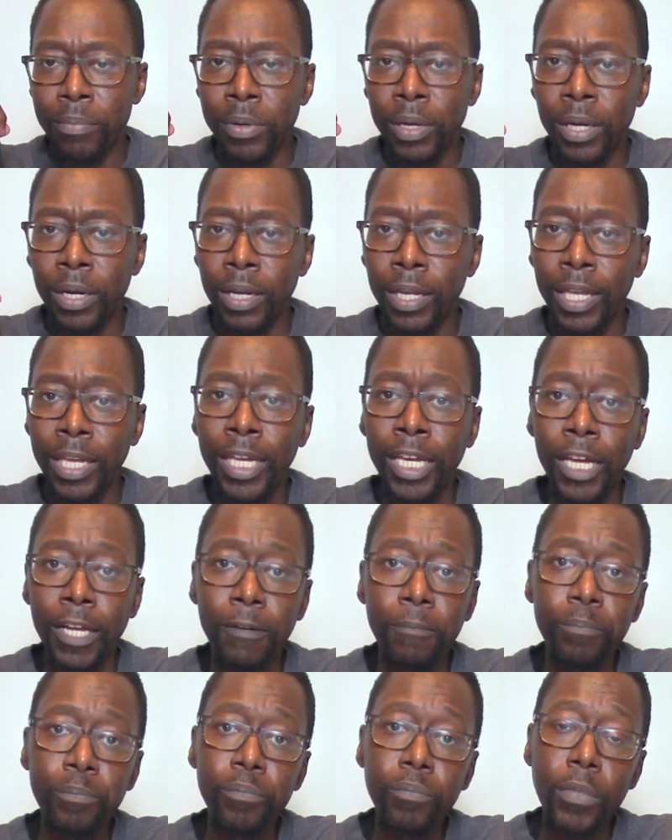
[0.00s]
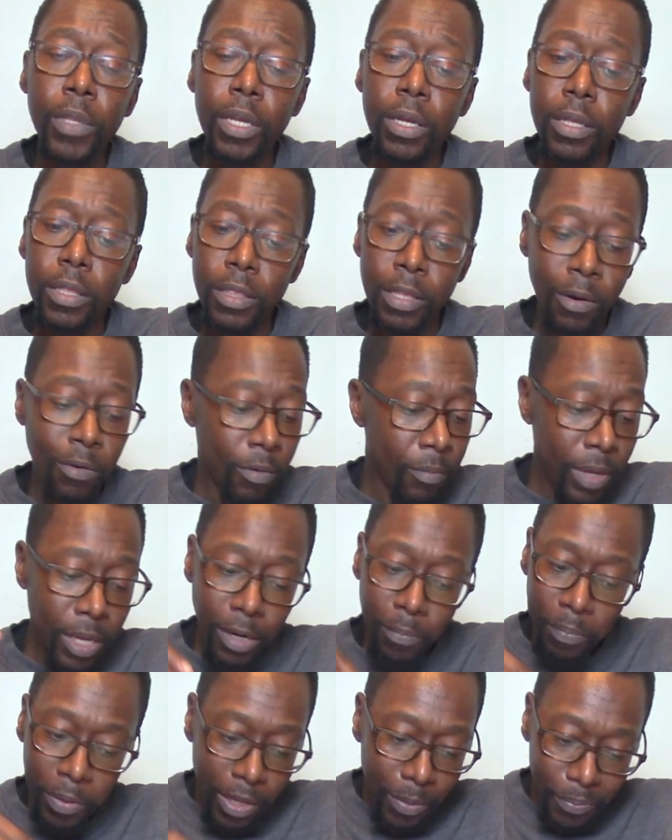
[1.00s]
But again, there were
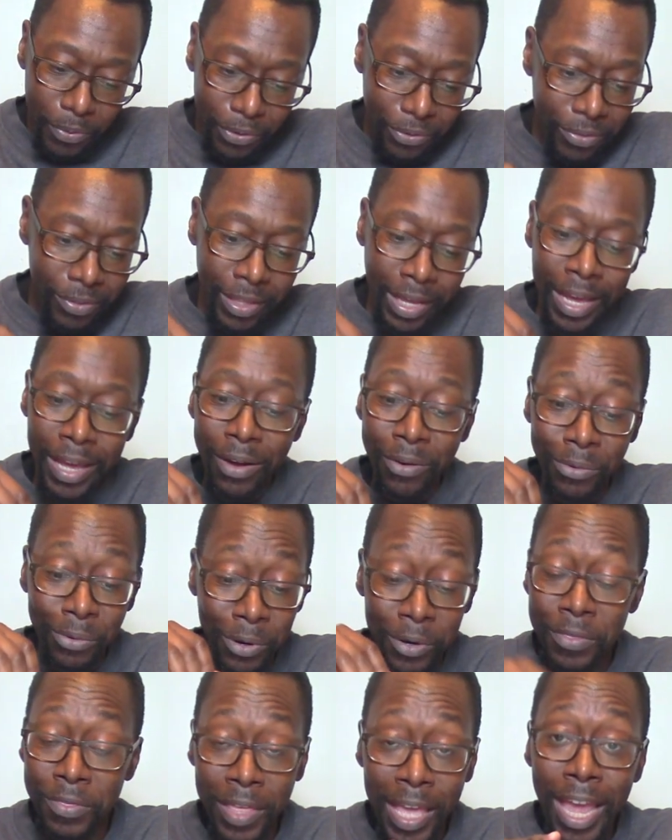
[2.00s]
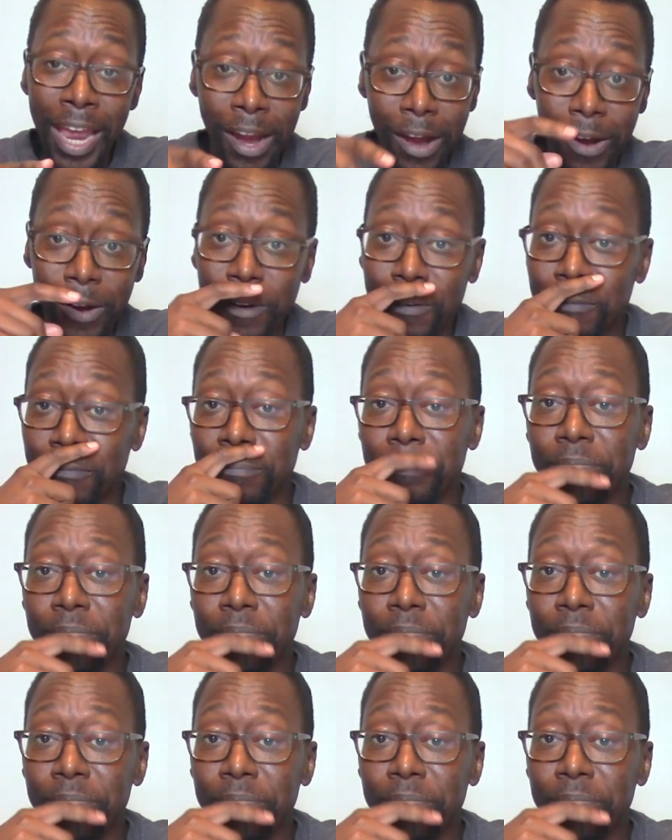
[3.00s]
many people that were there